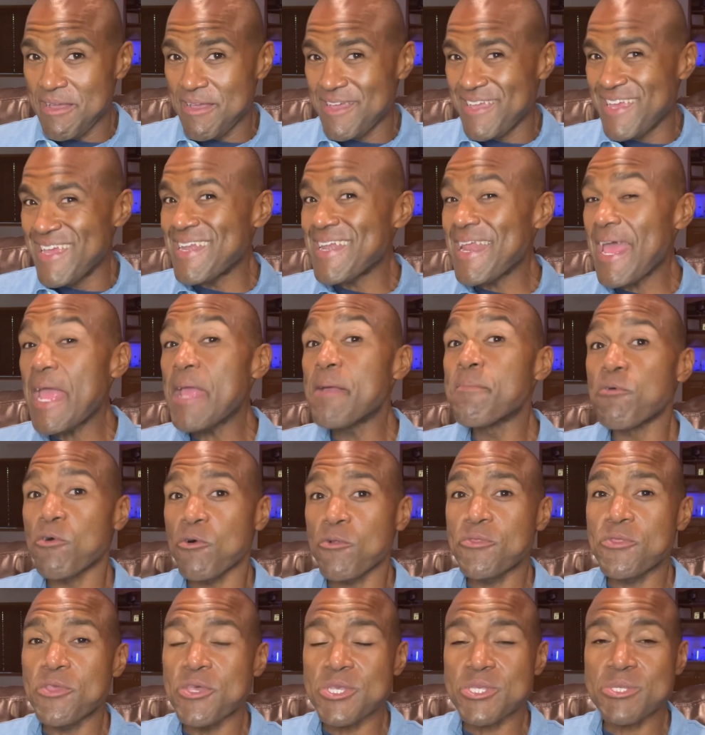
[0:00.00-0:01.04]

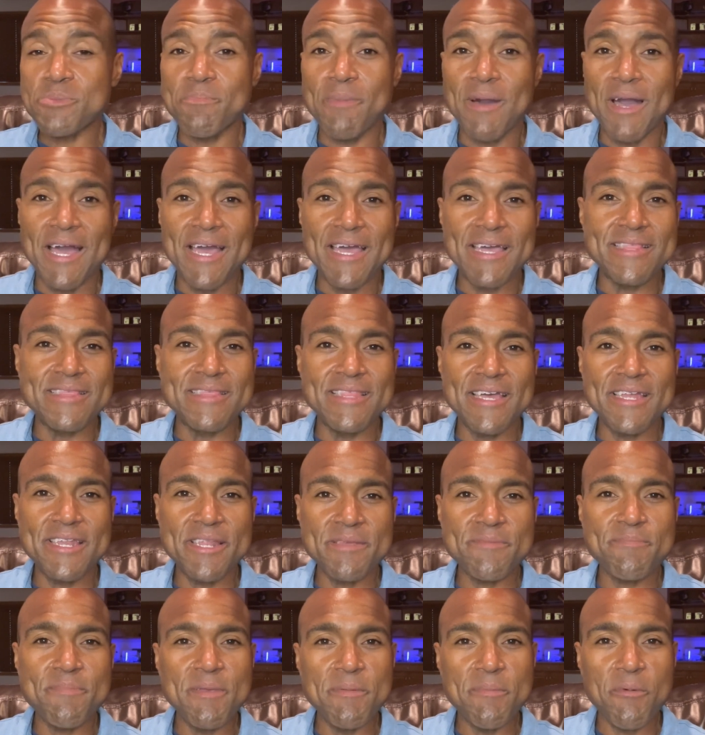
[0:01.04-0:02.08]
enabled this by
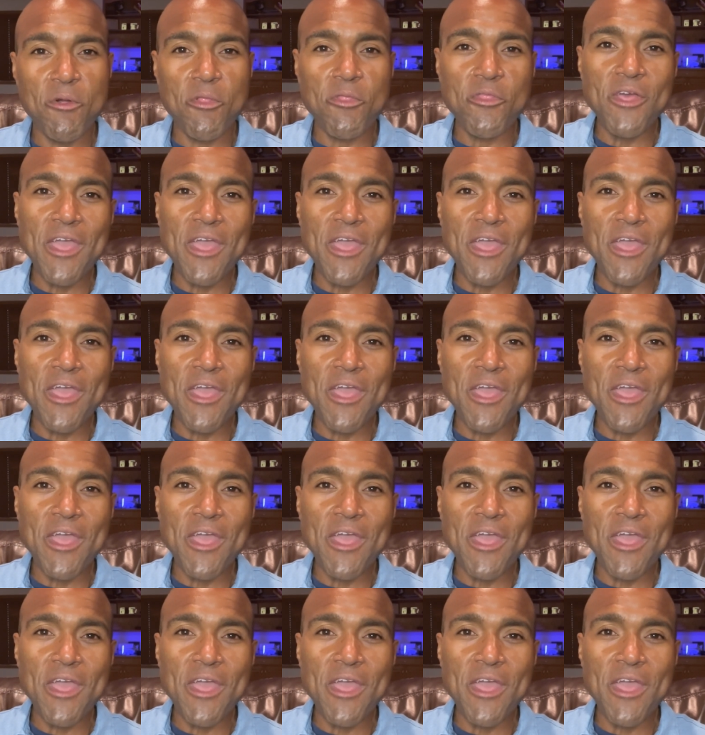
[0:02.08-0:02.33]
letting people